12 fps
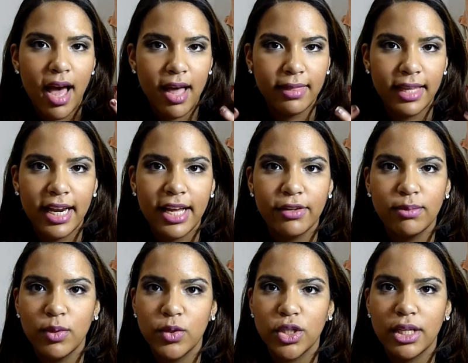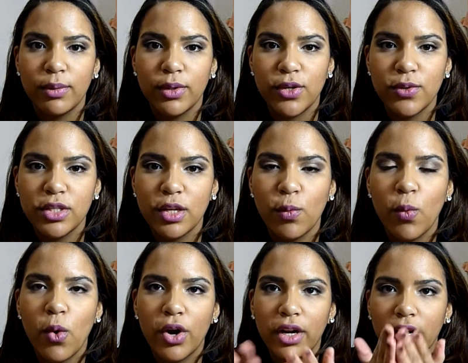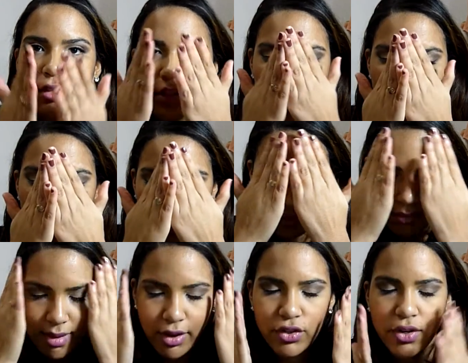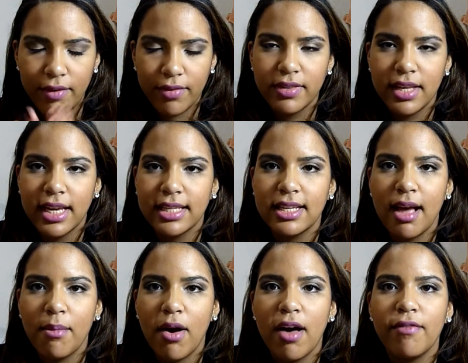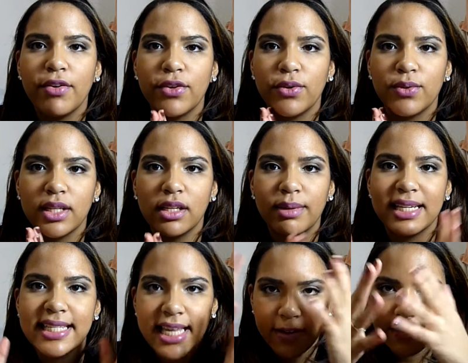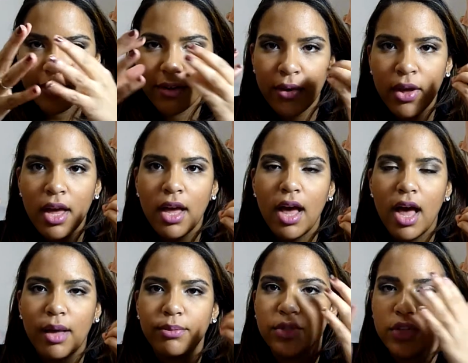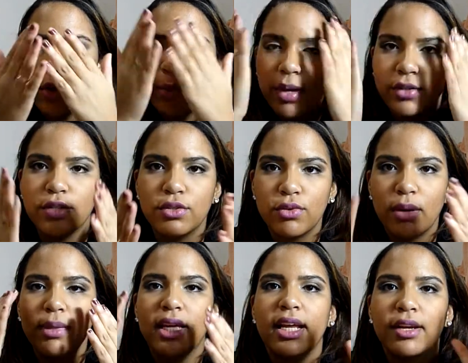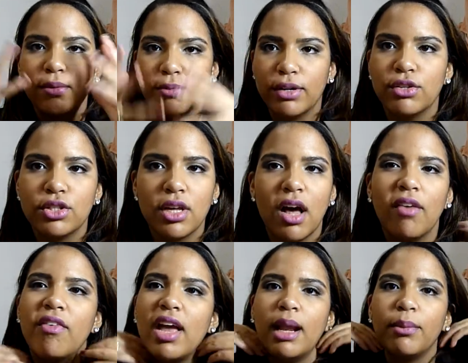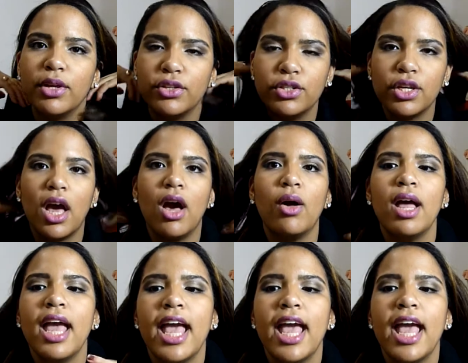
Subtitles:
Then I usually will use some water to just make sure everything has come off, and use a little bit of Cetaphil soap and just rub that in, rinse off, and I'm good to go.